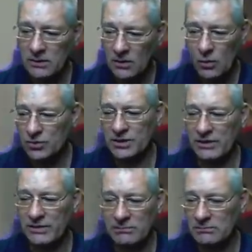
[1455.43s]
or just have
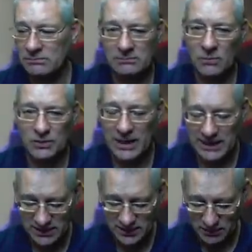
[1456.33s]
it
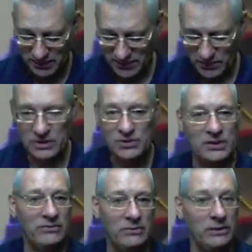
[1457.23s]
modulated to the beat of the music
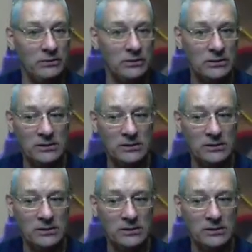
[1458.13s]
if you really wanted.